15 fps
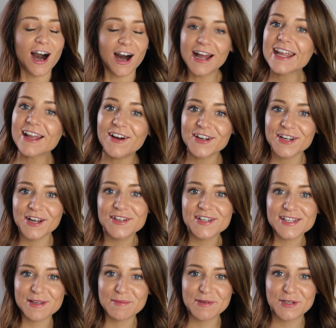I can't
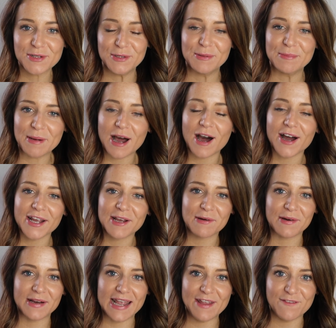notice them at all, but I
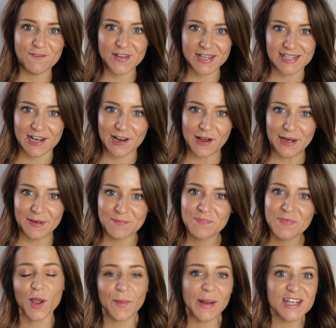got Invisalign.
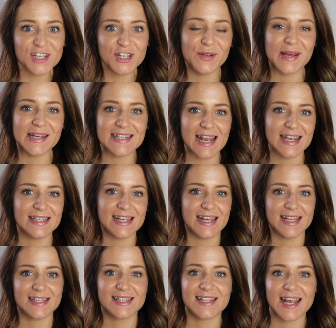I went to a
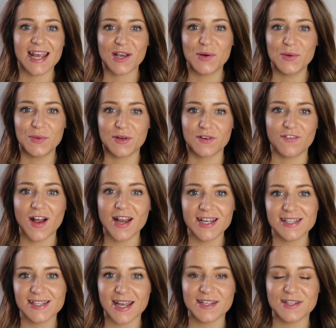dentist called
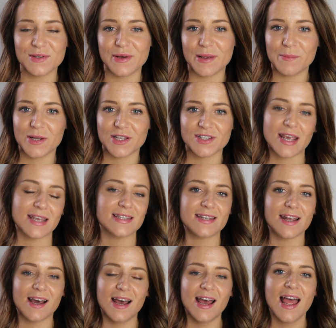Finest Dental in
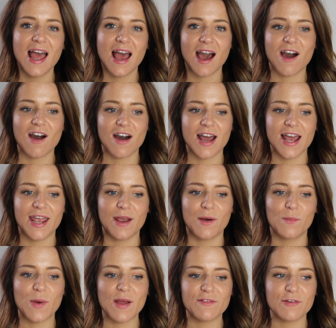Winchester.
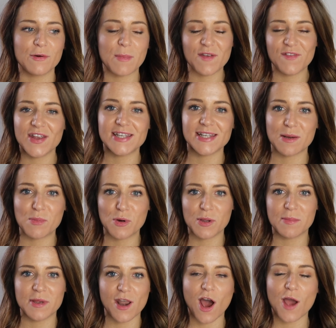I went for my fitting appointment.